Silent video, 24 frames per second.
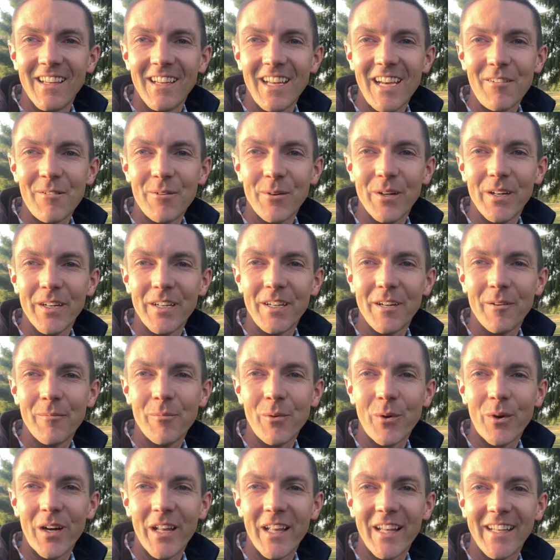Hey everyone, good
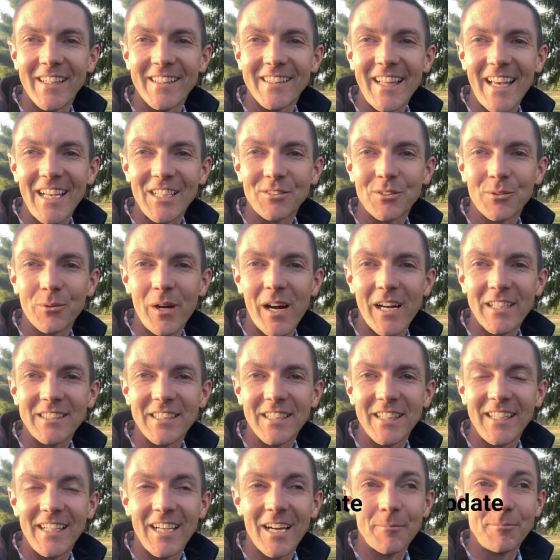morning and thanks for
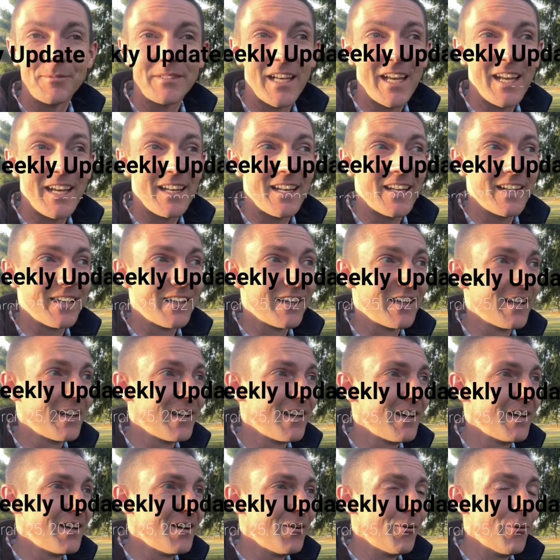watching the update. And
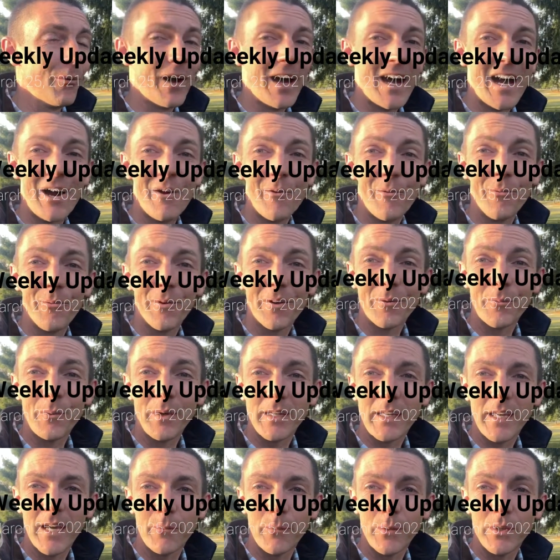wow, what a
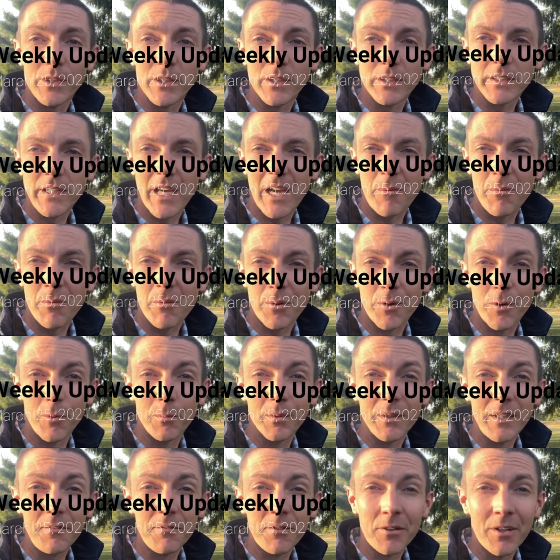weekend we just came through.
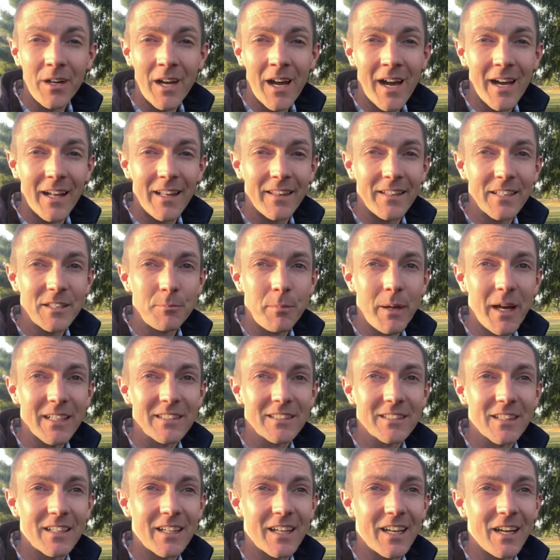Believe it or not, this
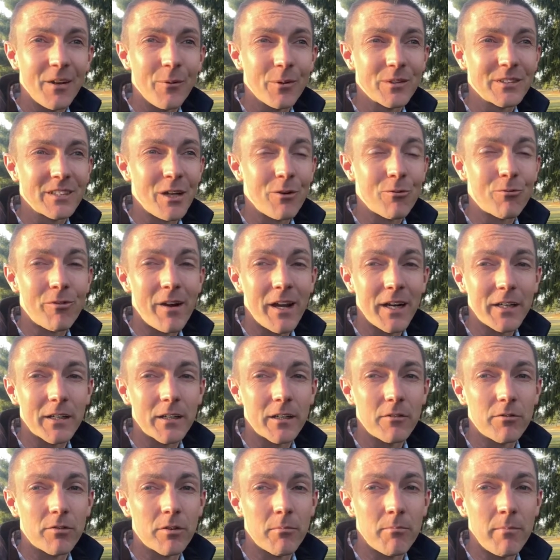past Sunday was a
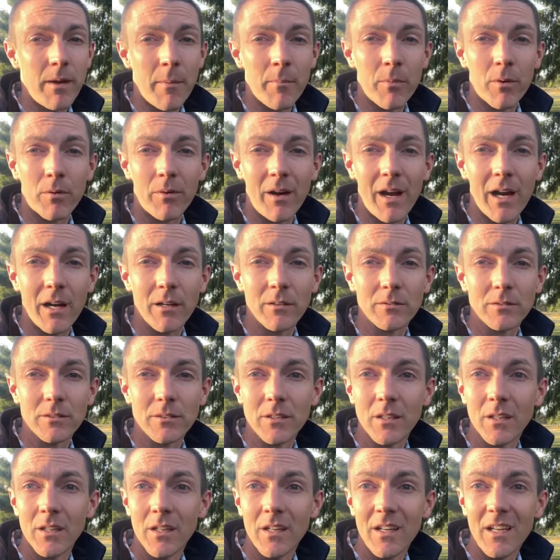record for member rounds
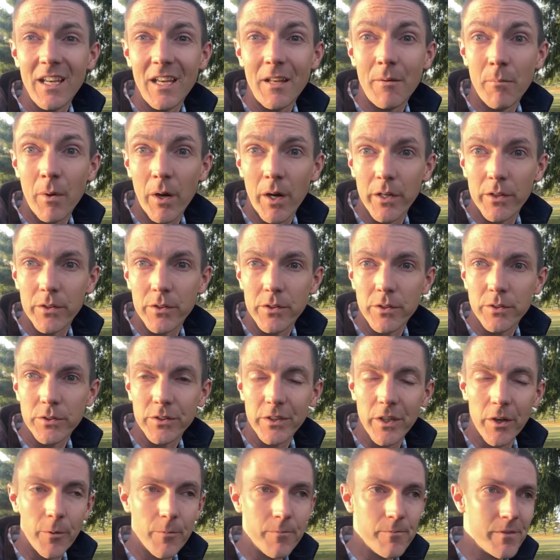in March.
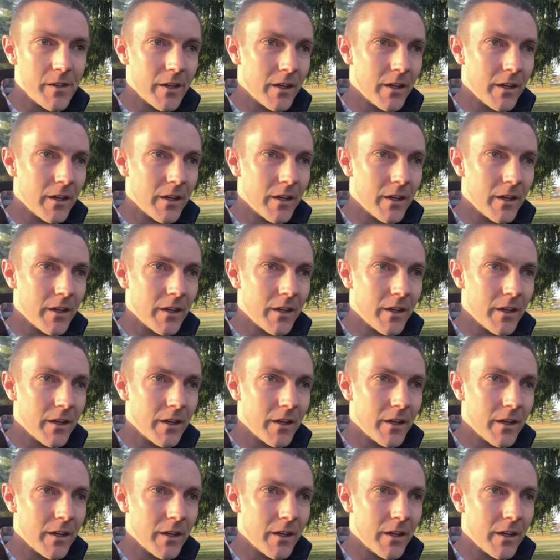So